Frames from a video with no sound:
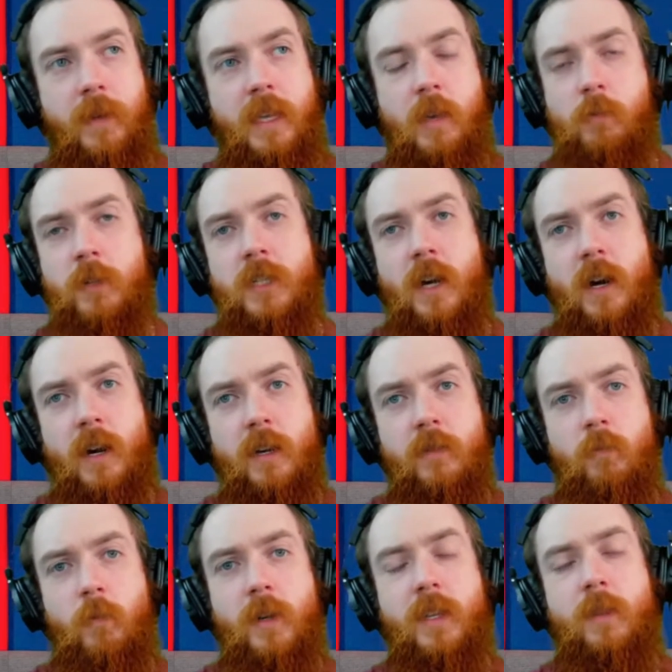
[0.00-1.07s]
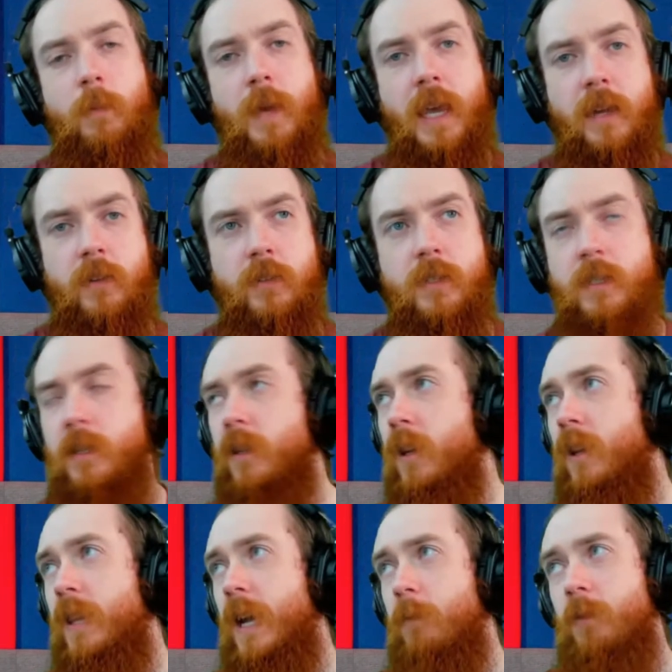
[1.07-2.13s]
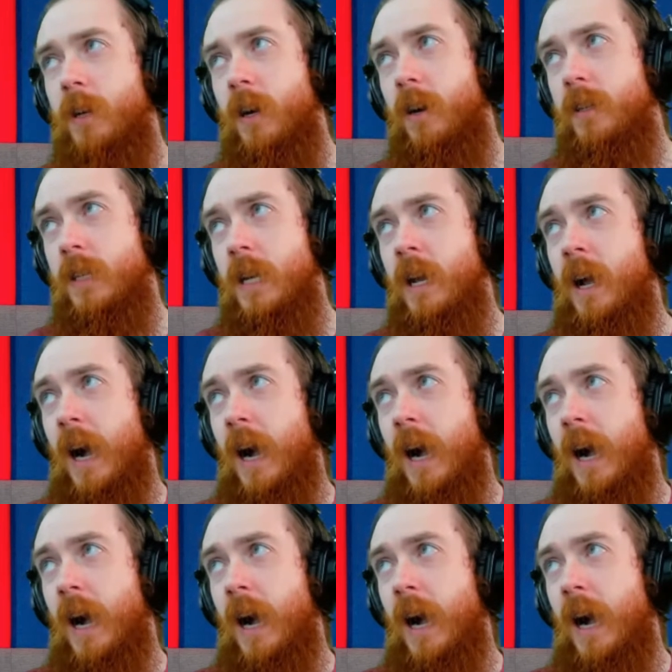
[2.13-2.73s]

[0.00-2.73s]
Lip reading: He was on one of the panels in that regard.